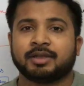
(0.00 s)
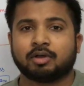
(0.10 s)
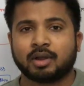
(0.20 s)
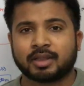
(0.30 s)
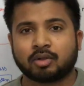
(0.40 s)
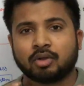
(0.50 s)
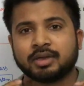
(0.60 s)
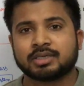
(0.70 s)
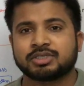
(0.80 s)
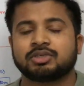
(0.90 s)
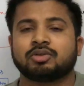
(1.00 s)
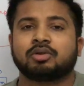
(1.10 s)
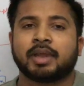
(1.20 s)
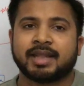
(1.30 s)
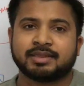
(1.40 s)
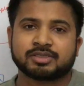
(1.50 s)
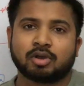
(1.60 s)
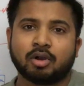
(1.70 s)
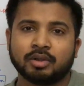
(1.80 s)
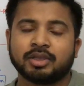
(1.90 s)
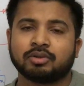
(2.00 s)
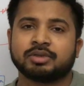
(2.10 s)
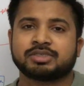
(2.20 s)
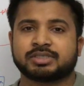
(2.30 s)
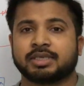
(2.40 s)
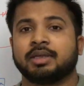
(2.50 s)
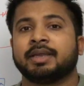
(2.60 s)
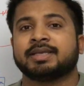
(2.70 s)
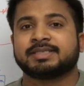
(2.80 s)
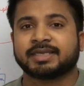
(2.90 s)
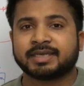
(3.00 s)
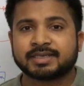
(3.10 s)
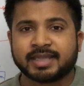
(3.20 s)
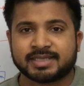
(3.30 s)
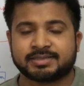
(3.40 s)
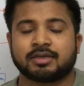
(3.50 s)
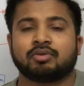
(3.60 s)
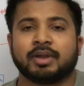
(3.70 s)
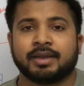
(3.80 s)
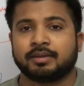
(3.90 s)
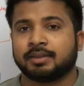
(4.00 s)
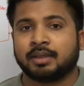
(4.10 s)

all the cholinergic neuron, and this all neuron is secrete the acetylcholine,